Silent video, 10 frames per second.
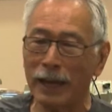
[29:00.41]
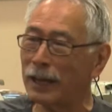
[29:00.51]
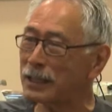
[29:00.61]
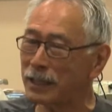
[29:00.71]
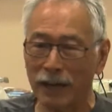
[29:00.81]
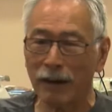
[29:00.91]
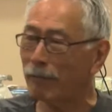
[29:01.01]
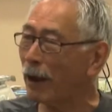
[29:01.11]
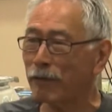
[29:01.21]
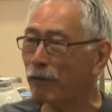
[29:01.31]
yet it's there
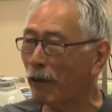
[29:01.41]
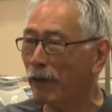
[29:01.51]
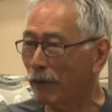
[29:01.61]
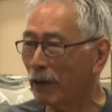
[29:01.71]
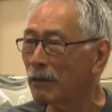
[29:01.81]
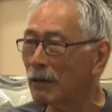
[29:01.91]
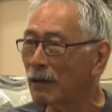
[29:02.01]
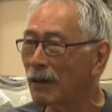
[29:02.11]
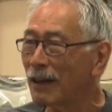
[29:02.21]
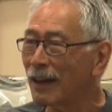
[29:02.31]
right in front of you.
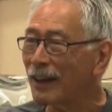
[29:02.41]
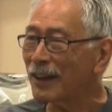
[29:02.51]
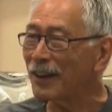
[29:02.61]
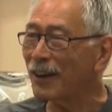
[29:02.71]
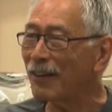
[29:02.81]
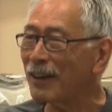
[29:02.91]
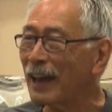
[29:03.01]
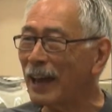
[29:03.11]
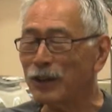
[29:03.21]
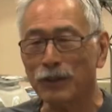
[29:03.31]
You know,
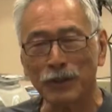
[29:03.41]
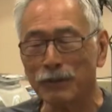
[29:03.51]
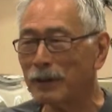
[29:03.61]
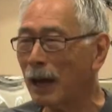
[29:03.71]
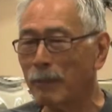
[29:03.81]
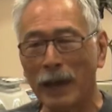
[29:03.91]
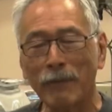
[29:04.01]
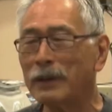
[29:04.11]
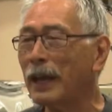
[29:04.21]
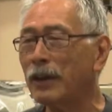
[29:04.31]
and you do it
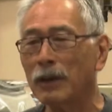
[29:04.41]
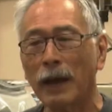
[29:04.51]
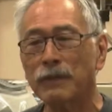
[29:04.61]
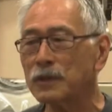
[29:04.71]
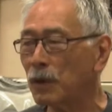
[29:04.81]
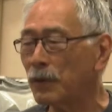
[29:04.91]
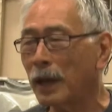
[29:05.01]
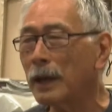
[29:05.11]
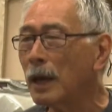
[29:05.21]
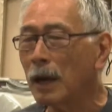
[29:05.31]
every day in your life. So
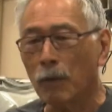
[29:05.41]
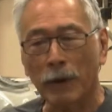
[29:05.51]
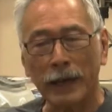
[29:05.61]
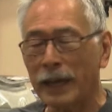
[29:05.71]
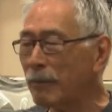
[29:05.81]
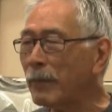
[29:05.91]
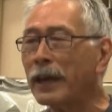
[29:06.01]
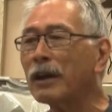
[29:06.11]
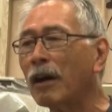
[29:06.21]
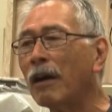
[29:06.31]
then, when I get in
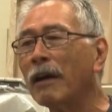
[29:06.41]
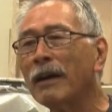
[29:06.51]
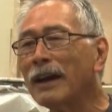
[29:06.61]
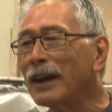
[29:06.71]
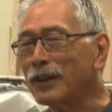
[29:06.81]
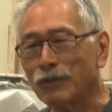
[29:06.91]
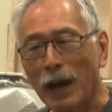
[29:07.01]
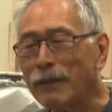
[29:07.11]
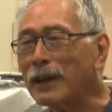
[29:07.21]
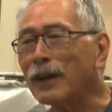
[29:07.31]
my car,
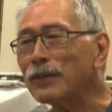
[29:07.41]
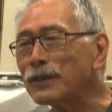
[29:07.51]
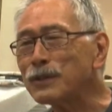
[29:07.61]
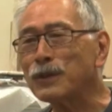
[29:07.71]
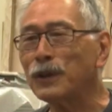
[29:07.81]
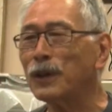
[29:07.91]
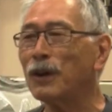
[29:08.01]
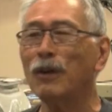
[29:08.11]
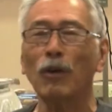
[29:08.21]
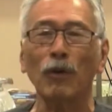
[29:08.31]
drive down to the
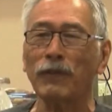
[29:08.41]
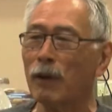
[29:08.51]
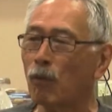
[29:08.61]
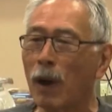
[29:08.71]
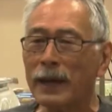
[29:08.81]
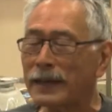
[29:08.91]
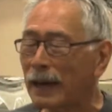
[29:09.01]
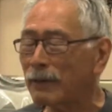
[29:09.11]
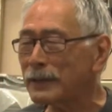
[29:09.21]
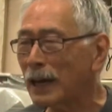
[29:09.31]
studio, or if I'm walking
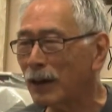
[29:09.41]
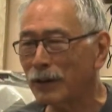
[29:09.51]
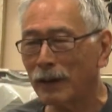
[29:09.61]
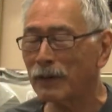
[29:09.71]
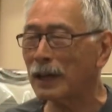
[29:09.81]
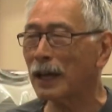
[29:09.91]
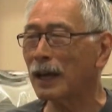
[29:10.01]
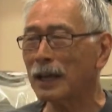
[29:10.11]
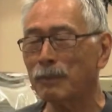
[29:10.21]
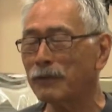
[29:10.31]
downtown to have a
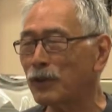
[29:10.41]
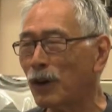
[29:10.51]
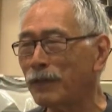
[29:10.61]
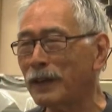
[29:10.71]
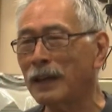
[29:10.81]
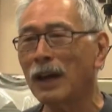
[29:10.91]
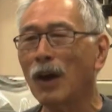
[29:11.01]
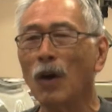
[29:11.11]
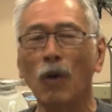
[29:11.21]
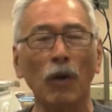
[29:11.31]
cup of coffee,
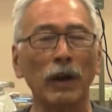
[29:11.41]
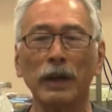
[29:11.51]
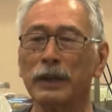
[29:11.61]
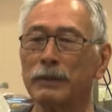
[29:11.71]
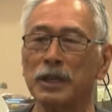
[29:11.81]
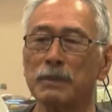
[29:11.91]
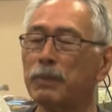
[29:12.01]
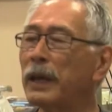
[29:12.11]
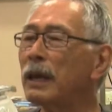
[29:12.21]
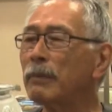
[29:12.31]
or
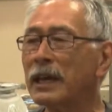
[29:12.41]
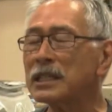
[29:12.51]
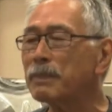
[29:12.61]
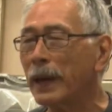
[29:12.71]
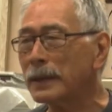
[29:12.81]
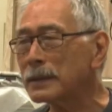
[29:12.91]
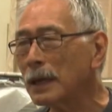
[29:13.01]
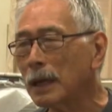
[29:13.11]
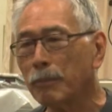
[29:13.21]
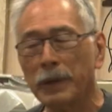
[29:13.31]
just being in my space,
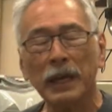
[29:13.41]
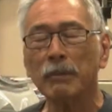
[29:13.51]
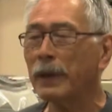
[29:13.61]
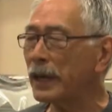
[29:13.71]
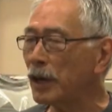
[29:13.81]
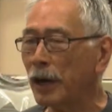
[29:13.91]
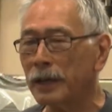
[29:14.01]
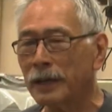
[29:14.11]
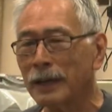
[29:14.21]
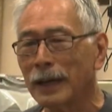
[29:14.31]
being in my
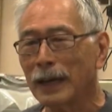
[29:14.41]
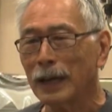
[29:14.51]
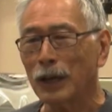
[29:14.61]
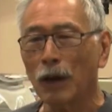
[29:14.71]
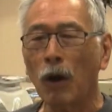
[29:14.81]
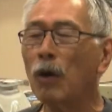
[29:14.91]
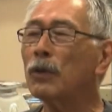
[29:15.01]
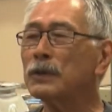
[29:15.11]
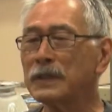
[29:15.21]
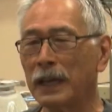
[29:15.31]
garden, all
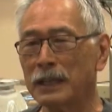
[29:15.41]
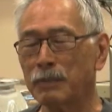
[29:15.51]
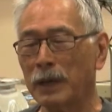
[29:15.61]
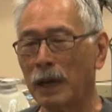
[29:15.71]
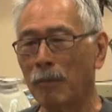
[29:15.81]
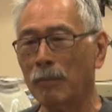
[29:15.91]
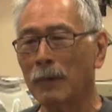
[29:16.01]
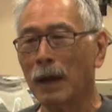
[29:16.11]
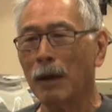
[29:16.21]
those things become